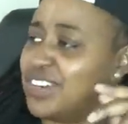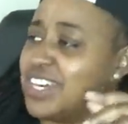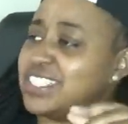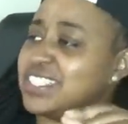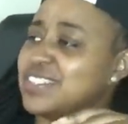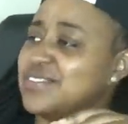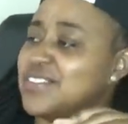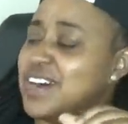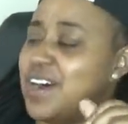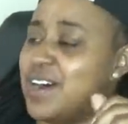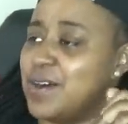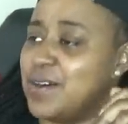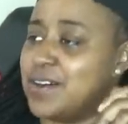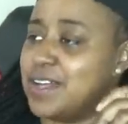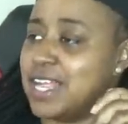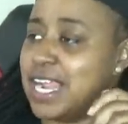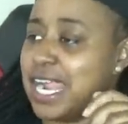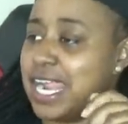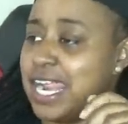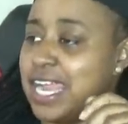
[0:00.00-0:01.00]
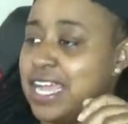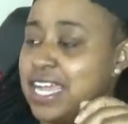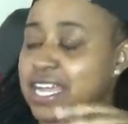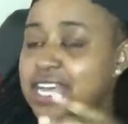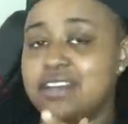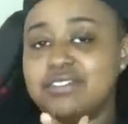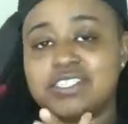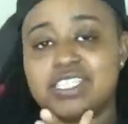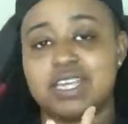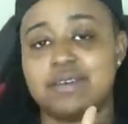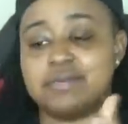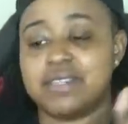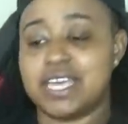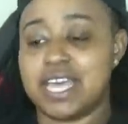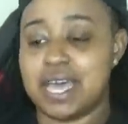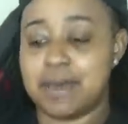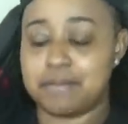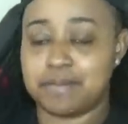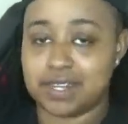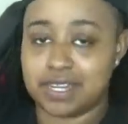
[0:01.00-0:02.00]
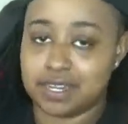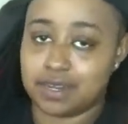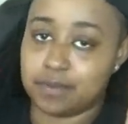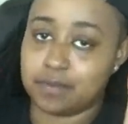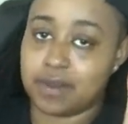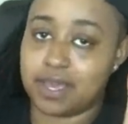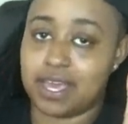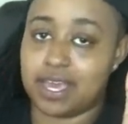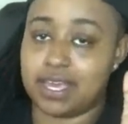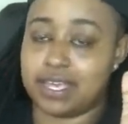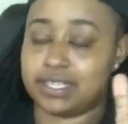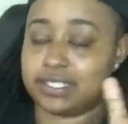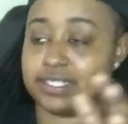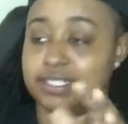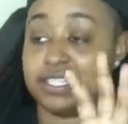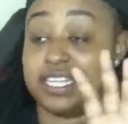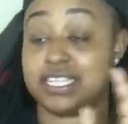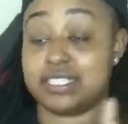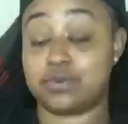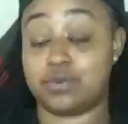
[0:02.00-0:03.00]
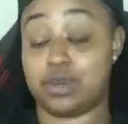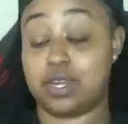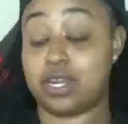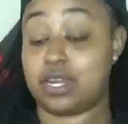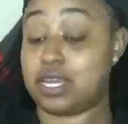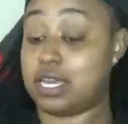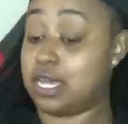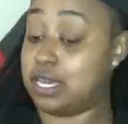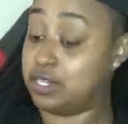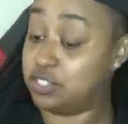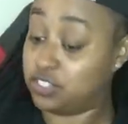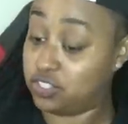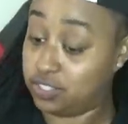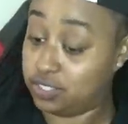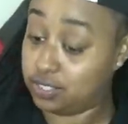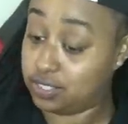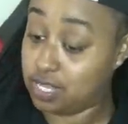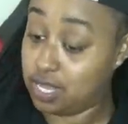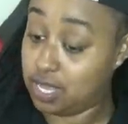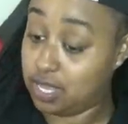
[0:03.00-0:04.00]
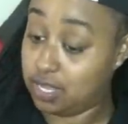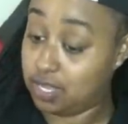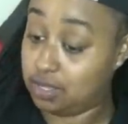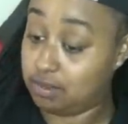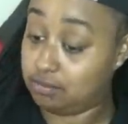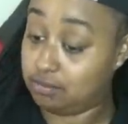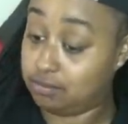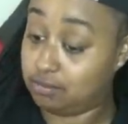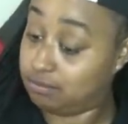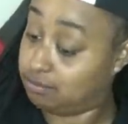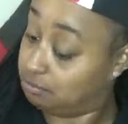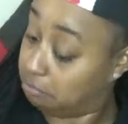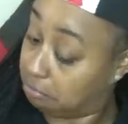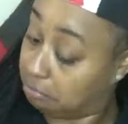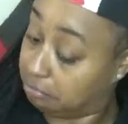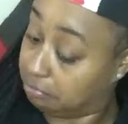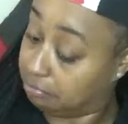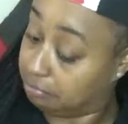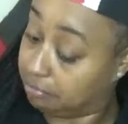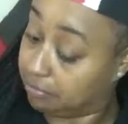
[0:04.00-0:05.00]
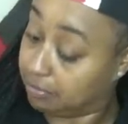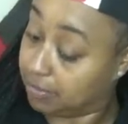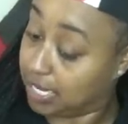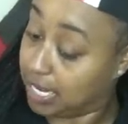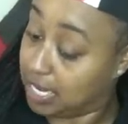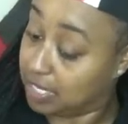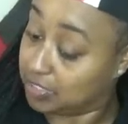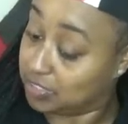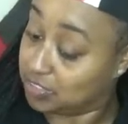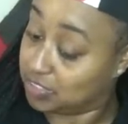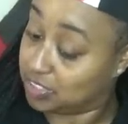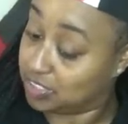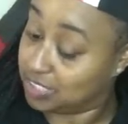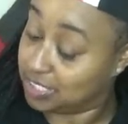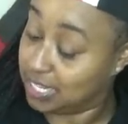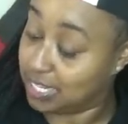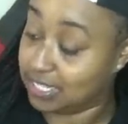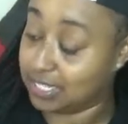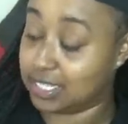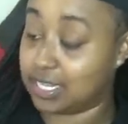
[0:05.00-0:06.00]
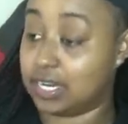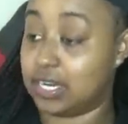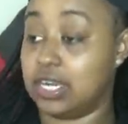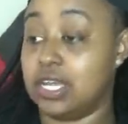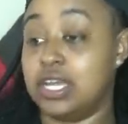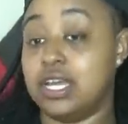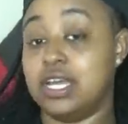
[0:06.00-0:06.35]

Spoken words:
First of all, if something happened in the past, that's where it kind of should have stayed. Kind of should have stayed there.